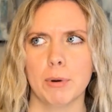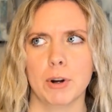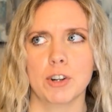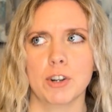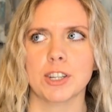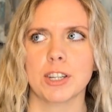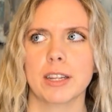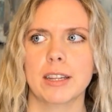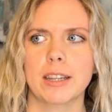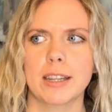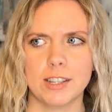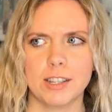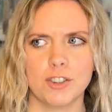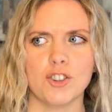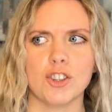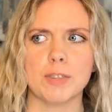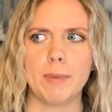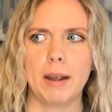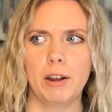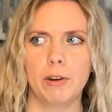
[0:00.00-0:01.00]
personally, this is
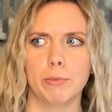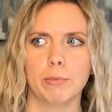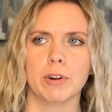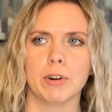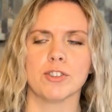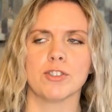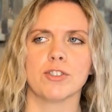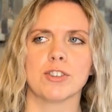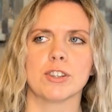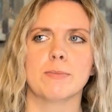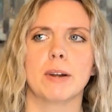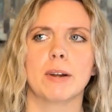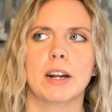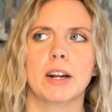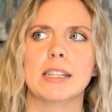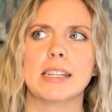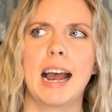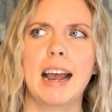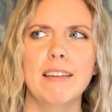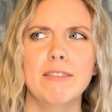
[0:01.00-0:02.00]
just my own personal
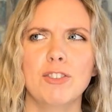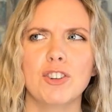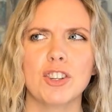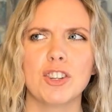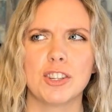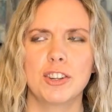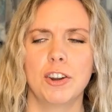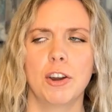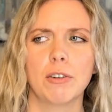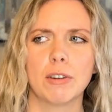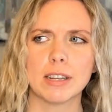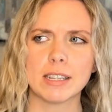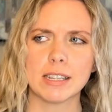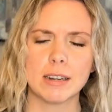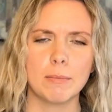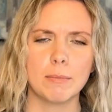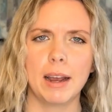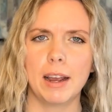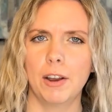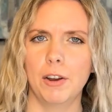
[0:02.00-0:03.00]
experience, I've just noticed
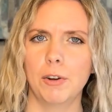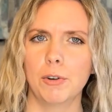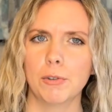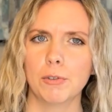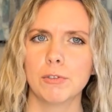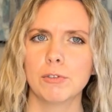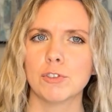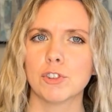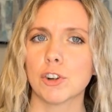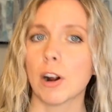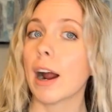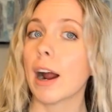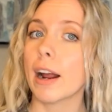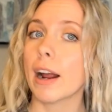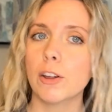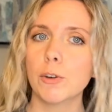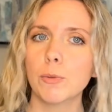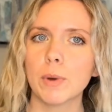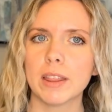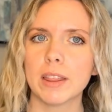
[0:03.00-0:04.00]
in my own
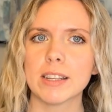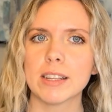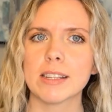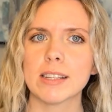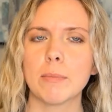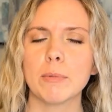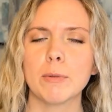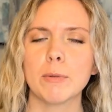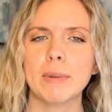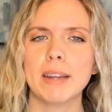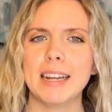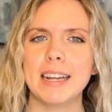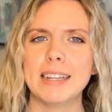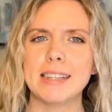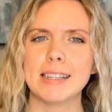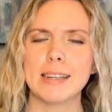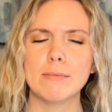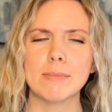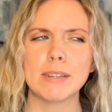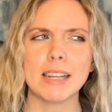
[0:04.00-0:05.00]
trial with this supplement, it
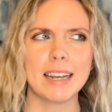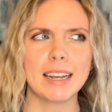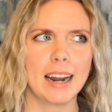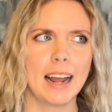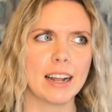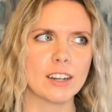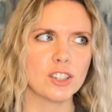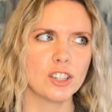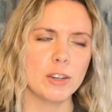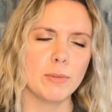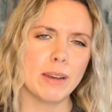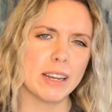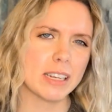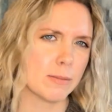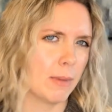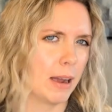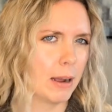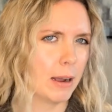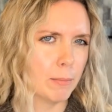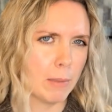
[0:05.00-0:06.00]
seems like it actually makes
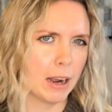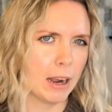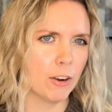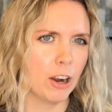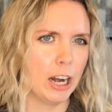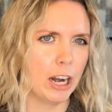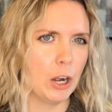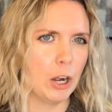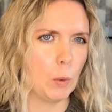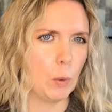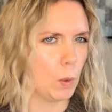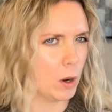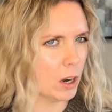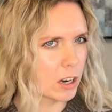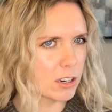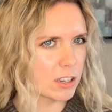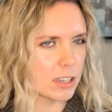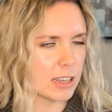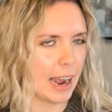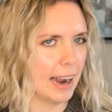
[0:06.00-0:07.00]
my migraine
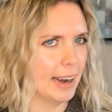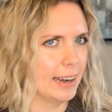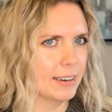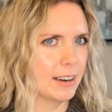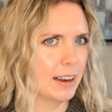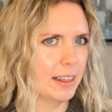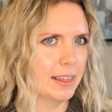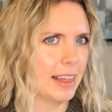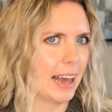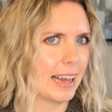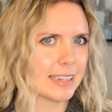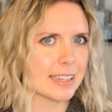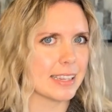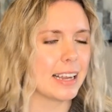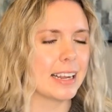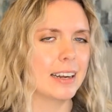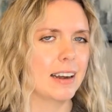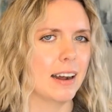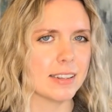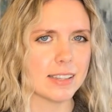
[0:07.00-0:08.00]
worse. That's
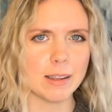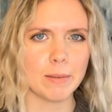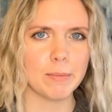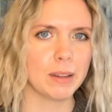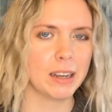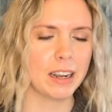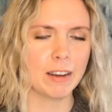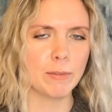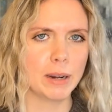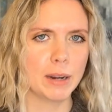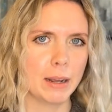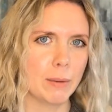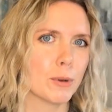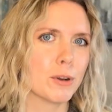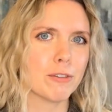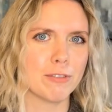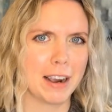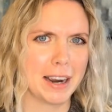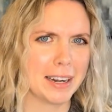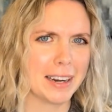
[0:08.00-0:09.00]
like not something I've been able
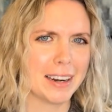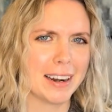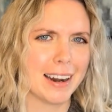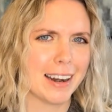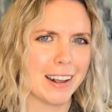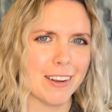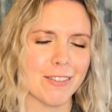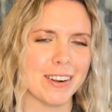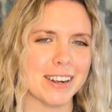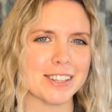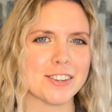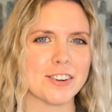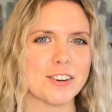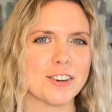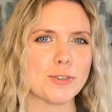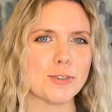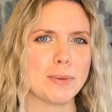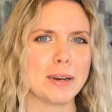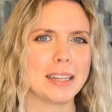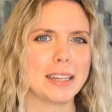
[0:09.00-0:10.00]
to find in any
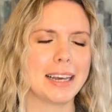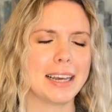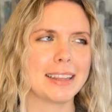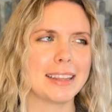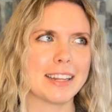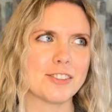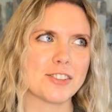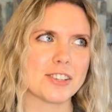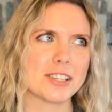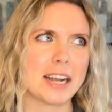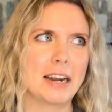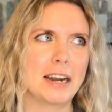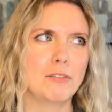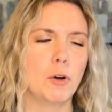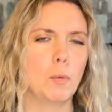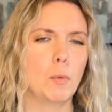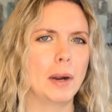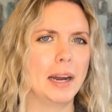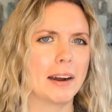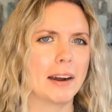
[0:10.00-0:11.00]
research, but like that's just kind of
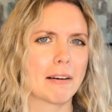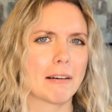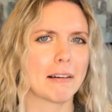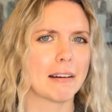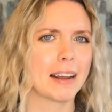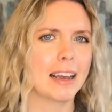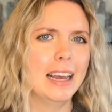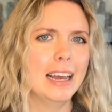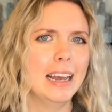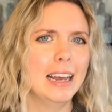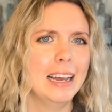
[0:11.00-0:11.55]
a weird